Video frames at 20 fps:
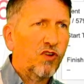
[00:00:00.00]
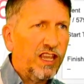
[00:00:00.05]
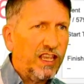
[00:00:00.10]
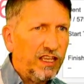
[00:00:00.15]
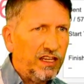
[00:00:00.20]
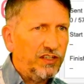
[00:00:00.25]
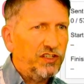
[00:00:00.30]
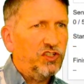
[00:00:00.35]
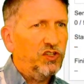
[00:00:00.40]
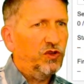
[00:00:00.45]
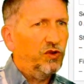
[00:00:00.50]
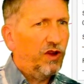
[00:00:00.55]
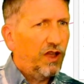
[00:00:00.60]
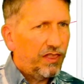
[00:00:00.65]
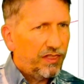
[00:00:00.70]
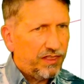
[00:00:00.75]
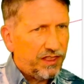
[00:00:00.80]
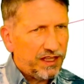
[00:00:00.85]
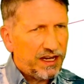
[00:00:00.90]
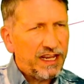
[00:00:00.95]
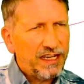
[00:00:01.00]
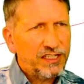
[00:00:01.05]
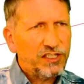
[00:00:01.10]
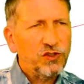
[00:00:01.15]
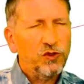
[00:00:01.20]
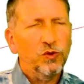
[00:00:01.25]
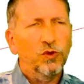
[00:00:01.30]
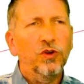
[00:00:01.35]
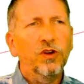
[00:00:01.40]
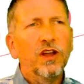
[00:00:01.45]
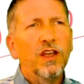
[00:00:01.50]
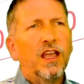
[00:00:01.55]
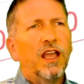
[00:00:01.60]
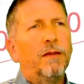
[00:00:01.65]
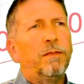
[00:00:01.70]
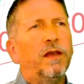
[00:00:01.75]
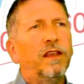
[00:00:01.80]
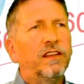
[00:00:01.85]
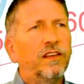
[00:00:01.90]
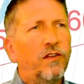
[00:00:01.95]
into the next tool, a
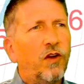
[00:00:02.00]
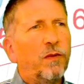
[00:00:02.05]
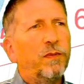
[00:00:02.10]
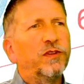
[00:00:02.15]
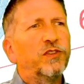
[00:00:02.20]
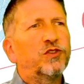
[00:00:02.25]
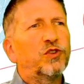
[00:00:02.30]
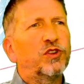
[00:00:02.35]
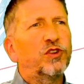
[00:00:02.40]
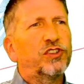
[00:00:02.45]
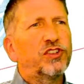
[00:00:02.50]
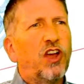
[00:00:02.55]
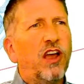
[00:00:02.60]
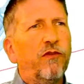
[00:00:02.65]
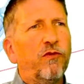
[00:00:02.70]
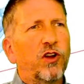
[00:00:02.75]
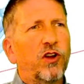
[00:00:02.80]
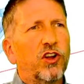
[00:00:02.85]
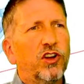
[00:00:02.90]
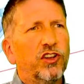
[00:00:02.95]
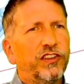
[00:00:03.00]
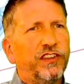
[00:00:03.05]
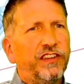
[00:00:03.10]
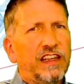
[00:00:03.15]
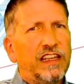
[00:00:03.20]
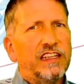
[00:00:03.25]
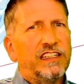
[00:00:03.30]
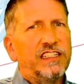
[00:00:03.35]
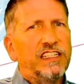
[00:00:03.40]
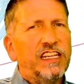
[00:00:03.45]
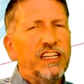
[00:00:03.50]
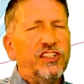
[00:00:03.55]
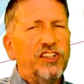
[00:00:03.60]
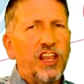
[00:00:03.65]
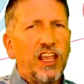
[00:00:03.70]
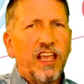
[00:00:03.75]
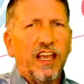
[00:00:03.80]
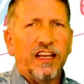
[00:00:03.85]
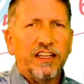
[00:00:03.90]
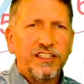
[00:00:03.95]
piece of open source software called CNC
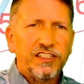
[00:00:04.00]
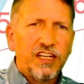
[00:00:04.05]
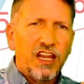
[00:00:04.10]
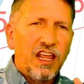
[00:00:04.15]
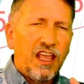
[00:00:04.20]
JS.